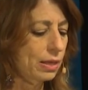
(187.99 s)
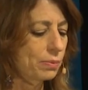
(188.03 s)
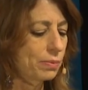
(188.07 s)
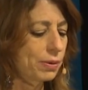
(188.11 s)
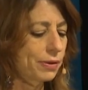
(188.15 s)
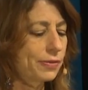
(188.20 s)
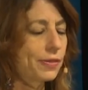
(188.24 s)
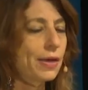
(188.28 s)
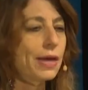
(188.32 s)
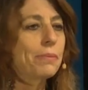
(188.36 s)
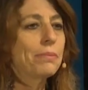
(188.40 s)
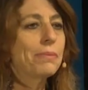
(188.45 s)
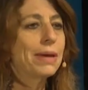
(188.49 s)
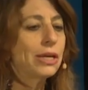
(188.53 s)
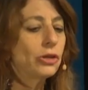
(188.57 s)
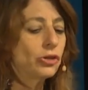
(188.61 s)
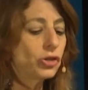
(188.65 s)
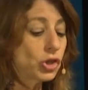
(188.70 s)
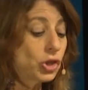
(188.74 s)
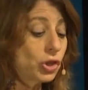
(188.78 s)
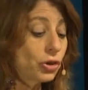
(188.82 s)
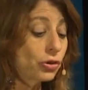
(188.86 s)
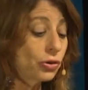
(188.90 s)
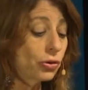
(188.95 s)
But they
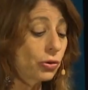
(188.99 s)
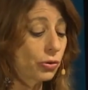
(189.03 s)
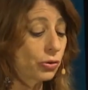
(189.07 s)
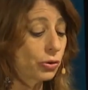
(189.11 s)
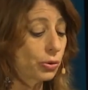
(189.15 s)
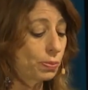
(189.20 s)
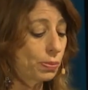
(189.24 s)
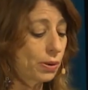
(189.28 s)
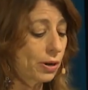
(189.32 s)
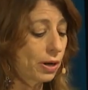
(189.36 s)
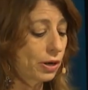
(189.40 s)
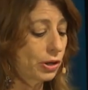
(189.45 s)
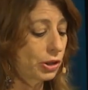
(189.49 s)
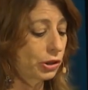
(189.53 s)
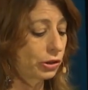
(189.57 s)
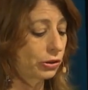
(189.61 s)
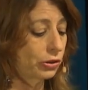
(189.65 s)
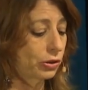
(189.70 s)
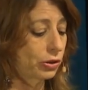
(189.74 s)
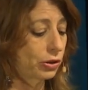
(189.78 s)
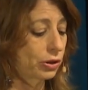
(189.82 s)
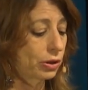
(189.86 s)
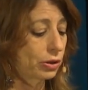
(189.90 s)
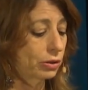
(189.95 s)
mentioned your
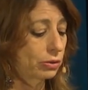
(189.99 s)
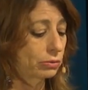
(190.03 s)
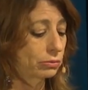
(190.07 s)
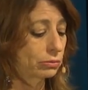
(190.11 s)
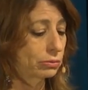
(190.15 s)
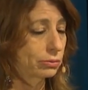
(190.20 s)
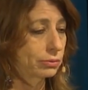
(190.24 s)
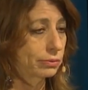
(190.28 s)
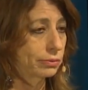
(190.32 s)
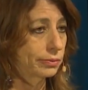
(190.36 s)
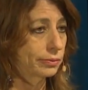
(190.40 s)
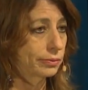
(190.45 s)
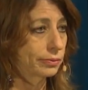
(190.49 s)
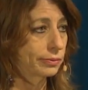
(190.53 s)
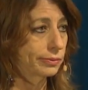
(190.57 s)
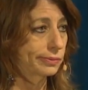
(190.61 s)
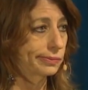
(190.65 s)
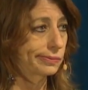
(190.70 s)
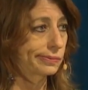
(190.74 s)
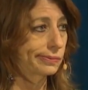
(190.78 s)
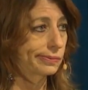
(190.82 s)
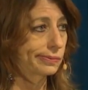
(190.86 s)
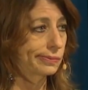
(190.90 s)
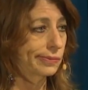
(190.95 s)
departure.
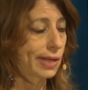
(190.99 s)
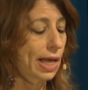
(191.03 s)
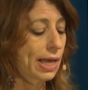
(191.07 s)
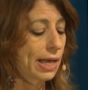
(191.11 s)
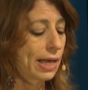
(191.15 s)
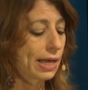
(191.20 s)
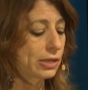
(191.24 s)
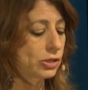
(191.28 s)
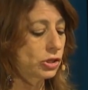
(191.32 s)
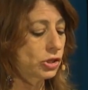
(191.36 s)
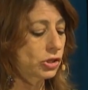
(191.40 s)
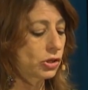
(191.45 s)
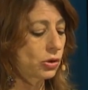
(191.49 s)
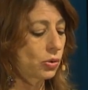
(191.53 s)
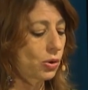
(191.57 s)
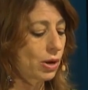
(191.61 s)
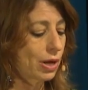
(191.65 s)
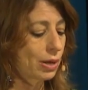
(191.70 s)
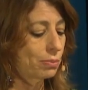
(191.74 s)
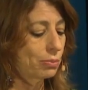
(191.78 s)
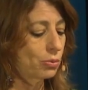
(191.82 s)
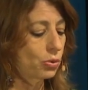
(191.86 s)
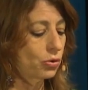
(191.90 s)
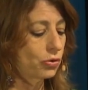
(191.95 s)
And so
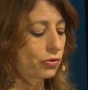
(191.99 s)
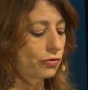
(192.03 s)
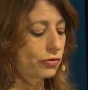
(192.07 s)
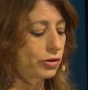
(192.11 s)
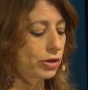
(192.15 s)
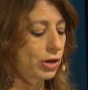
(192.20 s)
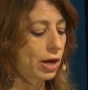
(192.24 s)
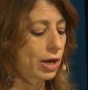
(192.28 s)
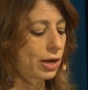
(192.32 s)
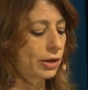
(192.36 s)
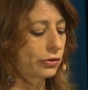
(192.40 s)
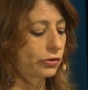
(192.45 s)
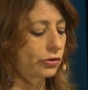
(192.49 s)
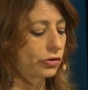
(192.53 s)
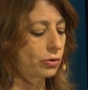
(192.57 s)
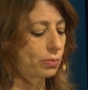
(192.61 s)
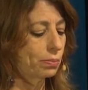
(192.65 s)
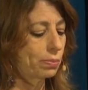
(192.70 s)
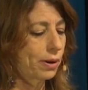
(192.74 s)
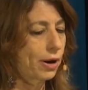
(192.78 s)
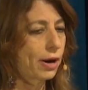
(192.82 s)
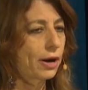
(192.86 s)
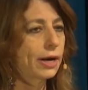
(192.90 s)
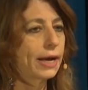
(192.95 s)
I moved on to
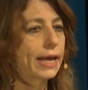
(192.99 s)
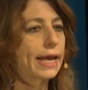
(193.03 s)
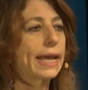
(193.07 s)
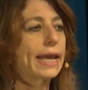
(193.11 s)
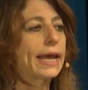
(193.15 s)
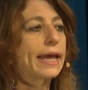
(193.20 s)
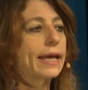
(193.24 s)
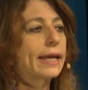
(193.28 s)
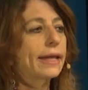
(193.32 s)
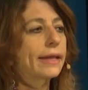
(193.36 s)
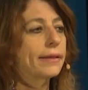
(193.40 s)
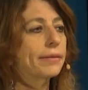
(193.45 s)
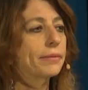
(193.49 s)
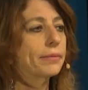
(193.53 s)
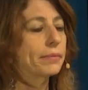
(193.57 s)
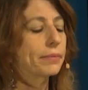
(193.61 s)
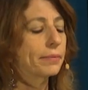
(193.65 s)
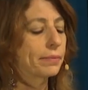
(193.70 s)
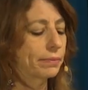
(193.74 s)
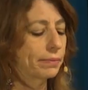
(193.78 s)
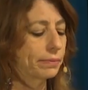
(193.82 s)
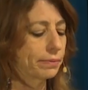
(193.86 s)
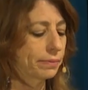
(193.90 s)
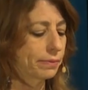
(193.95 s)
bargaining.
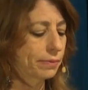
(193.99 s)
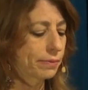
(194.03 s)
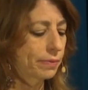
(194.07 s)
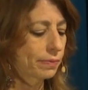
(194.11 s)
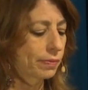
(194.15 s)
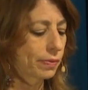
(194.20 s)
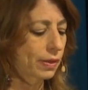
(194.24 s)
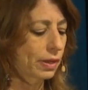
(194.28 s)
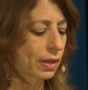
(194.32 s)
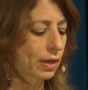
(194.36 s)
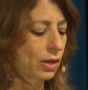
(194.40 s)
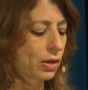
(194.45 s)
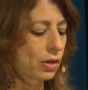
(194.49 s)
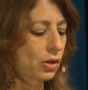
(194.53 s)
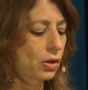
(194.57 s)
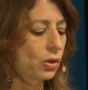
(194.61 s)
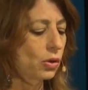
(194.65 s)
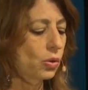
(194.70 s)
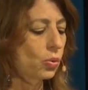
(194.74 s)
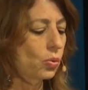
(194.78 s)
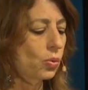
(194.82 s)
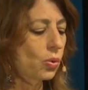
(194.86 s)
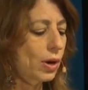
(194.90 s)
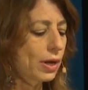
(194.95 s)

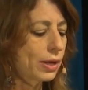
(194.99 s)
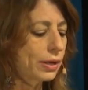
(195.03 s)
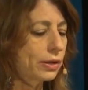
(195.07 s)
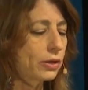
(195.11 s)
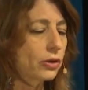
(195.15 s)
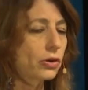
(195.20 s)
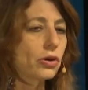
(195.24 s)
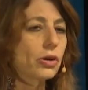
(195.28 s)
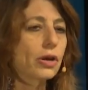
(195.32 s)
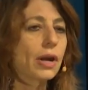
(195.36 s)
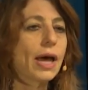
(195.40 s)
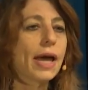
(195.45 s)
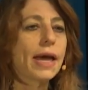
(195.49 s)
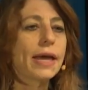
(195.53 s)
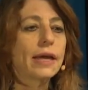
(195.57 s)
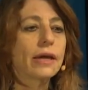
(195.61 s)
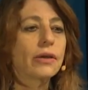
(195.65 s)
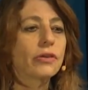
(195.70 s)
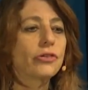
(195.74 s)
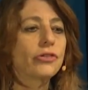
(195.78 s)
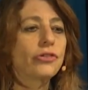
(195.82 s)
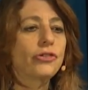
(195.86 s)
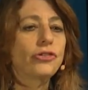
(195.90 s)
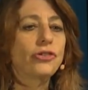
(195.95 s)
What could I
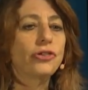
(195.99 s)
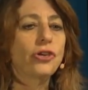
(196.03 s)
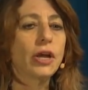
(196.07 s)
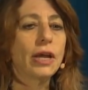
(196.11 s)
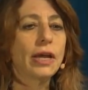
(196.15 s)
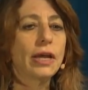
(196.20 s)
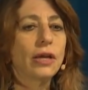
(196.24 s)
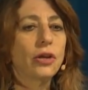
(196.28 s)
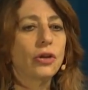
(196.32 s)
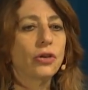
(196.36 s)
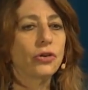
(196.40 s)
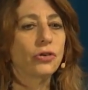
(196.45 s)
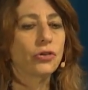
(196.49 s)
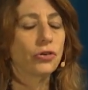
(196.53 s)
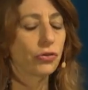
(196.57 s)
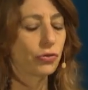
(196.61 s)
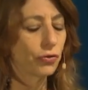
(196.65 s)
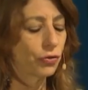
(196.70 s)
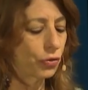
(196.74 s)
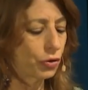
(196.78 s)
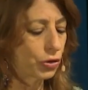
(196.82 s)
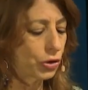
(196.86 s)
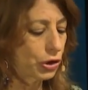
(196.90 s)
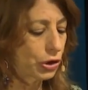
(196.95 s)
exchange
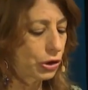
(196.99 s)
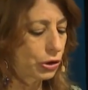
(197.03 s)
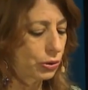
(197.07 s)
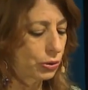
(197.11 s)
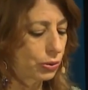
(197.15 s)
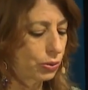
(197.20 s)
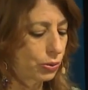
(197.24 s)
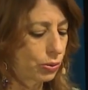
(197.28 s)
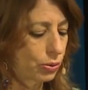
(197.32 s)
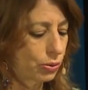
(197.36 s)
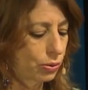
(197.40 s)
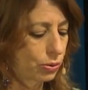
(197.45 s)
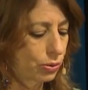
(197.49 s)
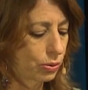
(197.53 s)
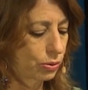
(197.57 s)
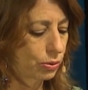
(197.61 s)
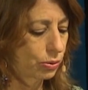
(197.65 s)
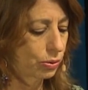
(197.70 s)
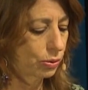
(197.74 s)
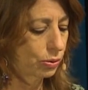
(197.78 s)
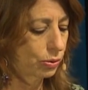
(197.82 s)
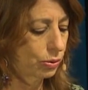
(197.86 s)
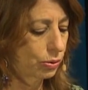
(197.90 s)
for you?